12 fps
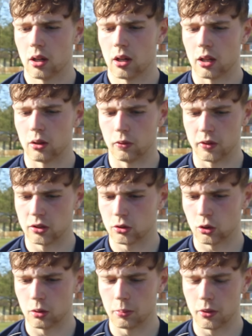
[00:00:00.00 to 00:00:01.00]
I love this
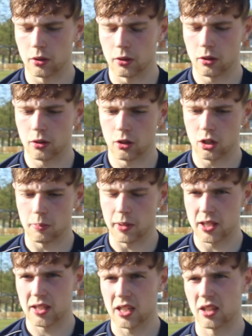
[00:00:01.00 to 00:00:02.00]
club and the
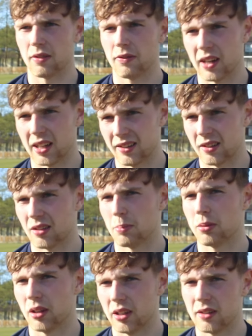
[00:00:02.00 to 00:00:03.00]
committee and the fans and the
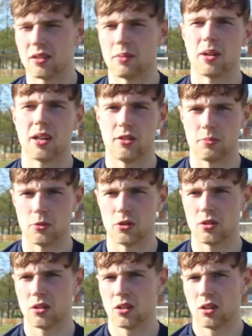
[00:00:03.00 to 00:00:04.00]
players and the
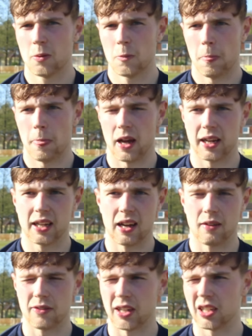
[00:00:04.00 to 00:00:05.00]
management. I
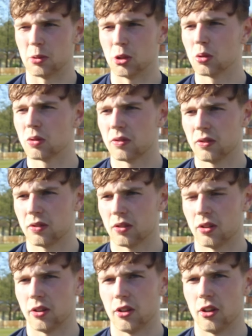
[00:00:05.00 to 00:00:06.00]
can't thank them enough.
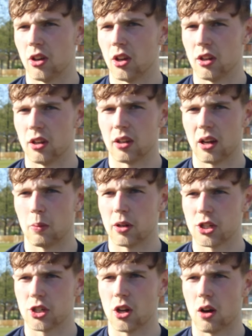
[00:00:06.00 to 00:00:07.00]
And I
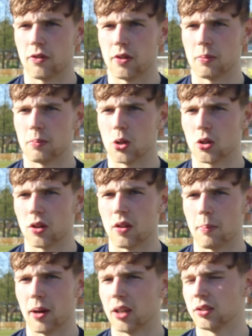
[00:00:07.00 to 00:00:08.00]
wish nothing more than
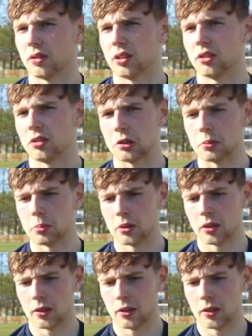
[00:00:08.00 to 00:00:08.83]
the best for this club.